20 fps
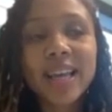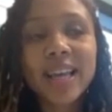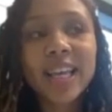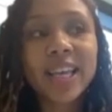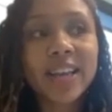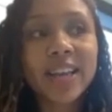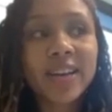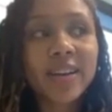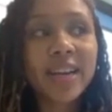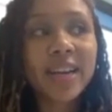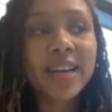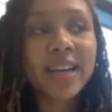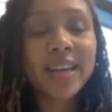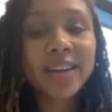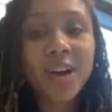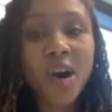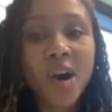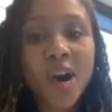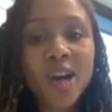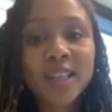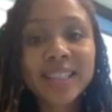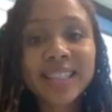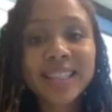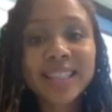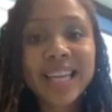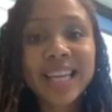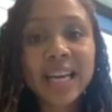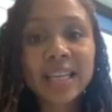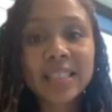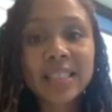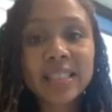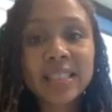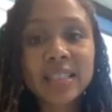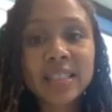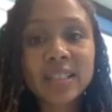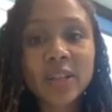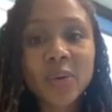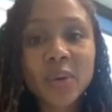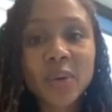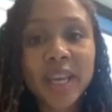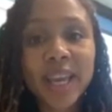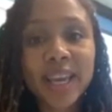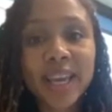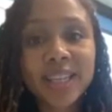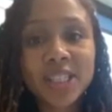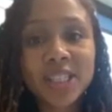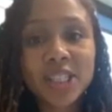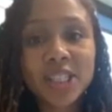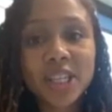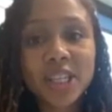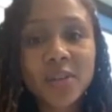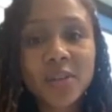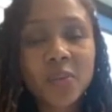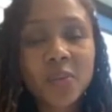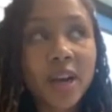here in our Lenexa location.